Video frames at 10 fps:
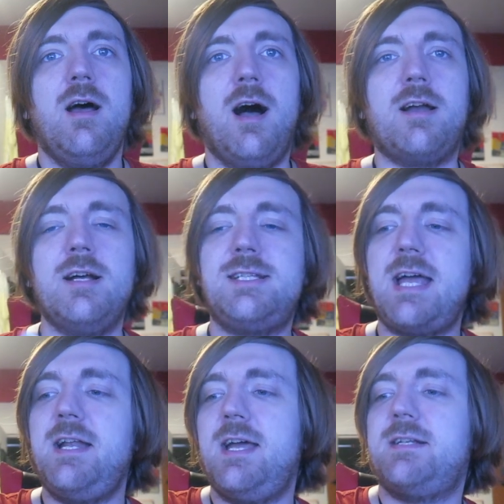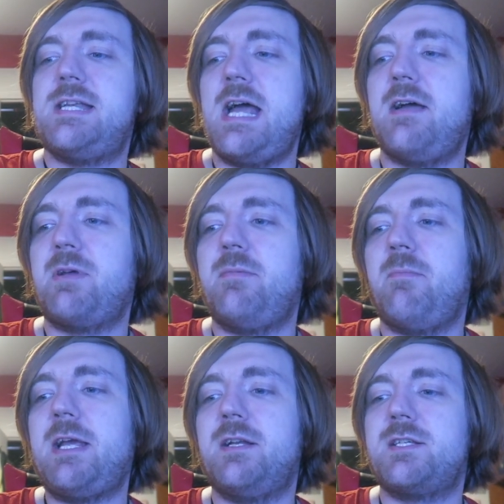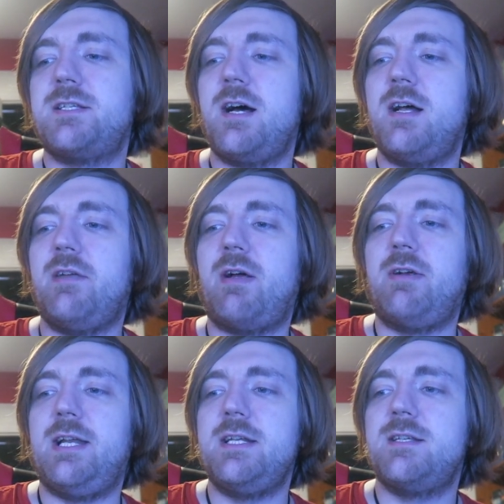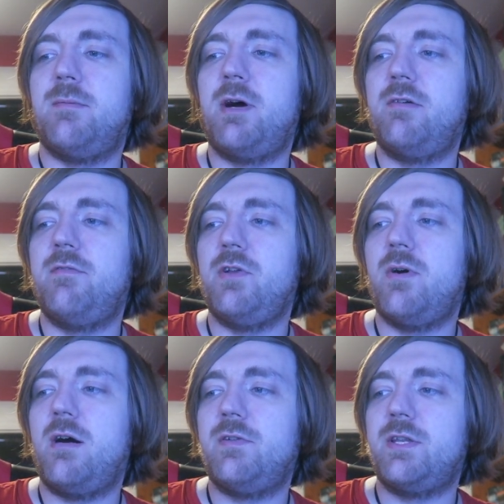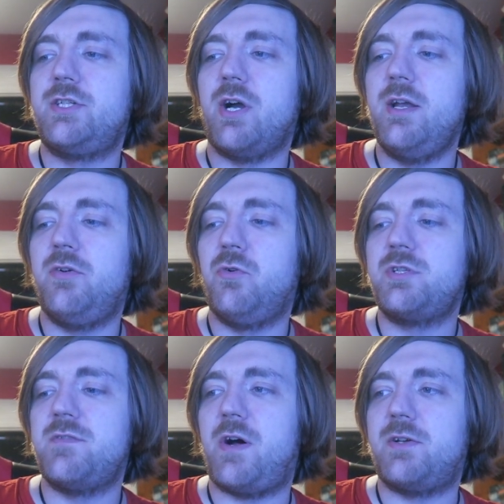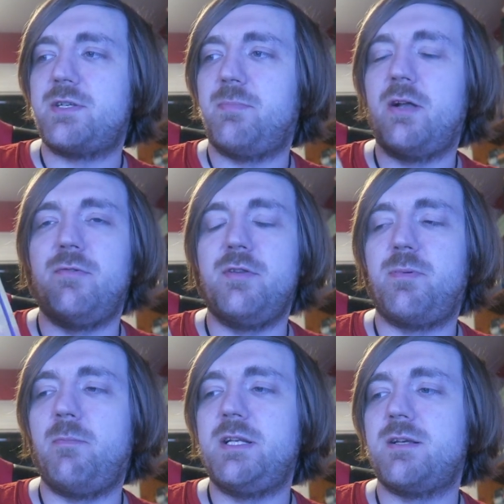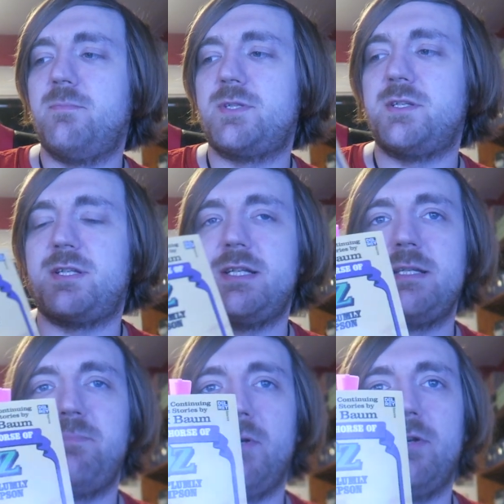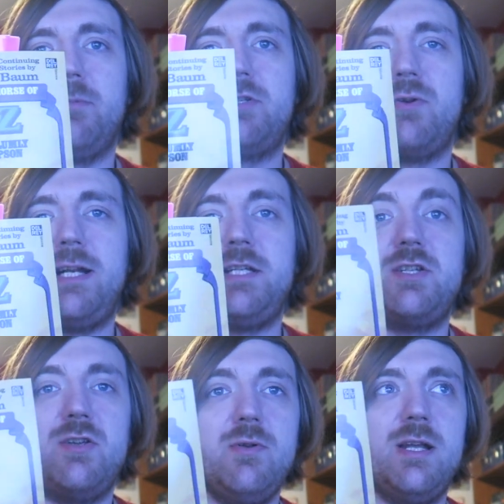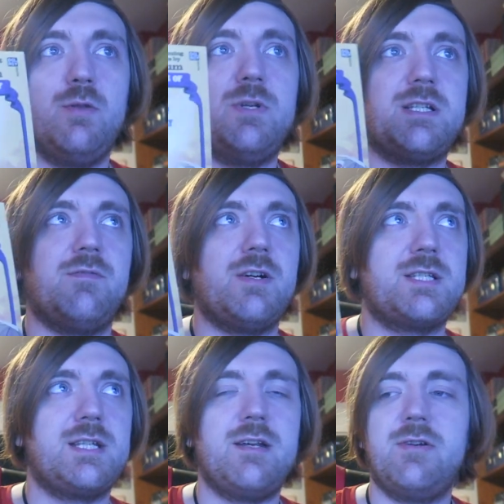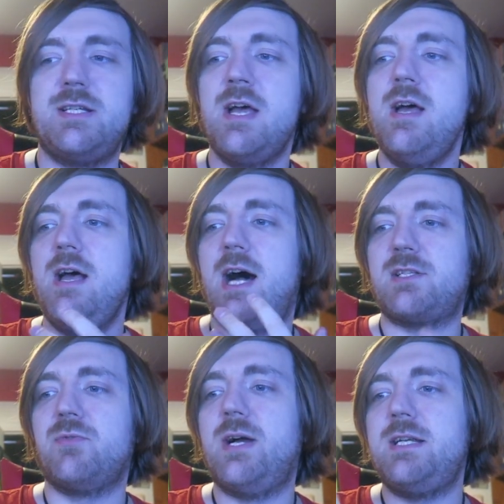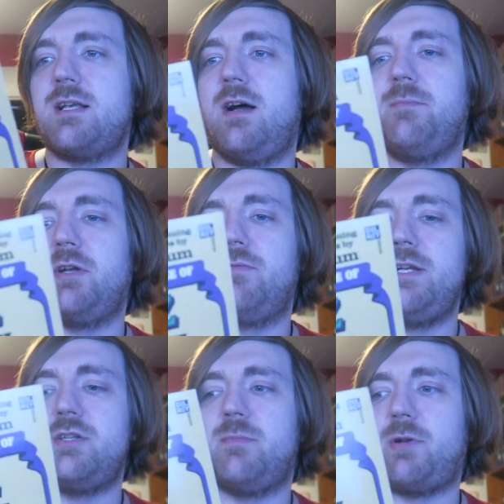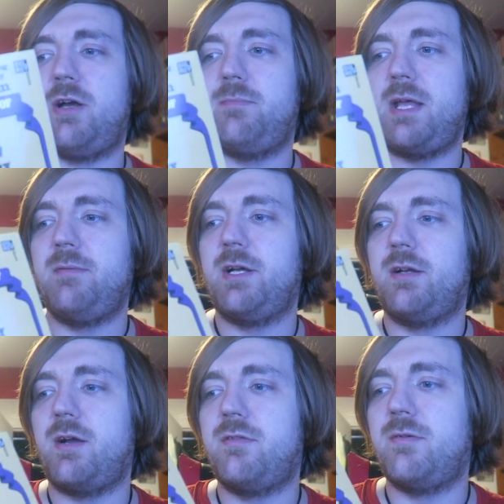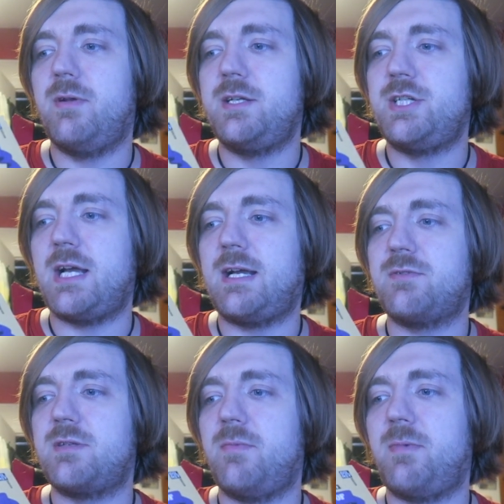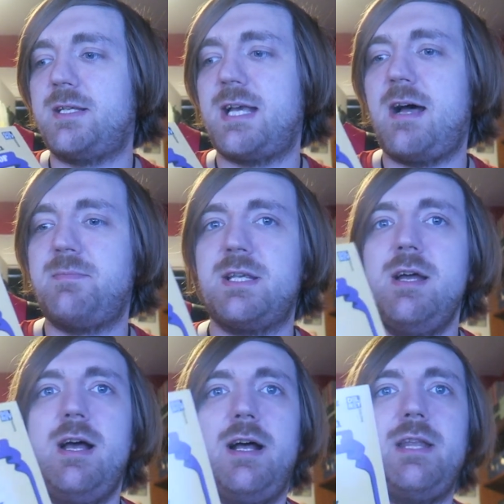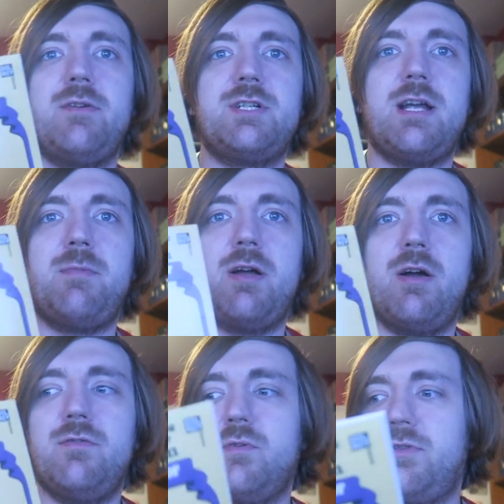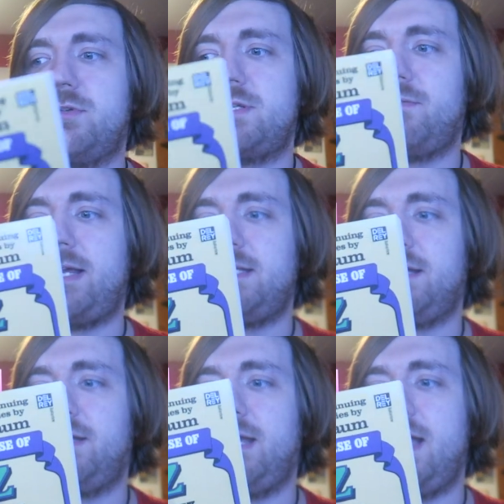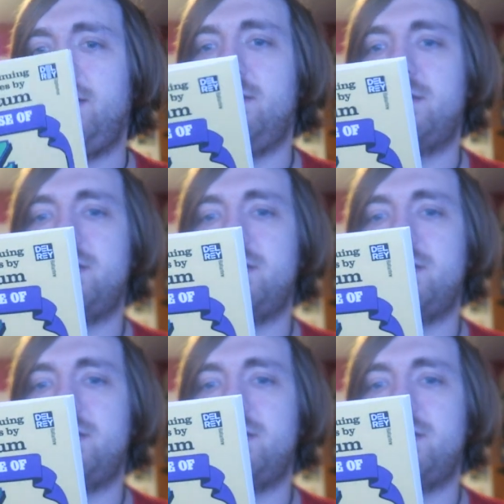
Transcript: Hi guys, Dane here, and today I'm going to be making a start at the very least on my review of The Giant Horse of Oz by Ruth Plumly Thompson. So this is book number 22 in the Wizard of Oz series. As always, I'm going to read you the blurb, then I'm going to go through and check out some of my tabs, and then I'll share my overall thoughts and rating at the end.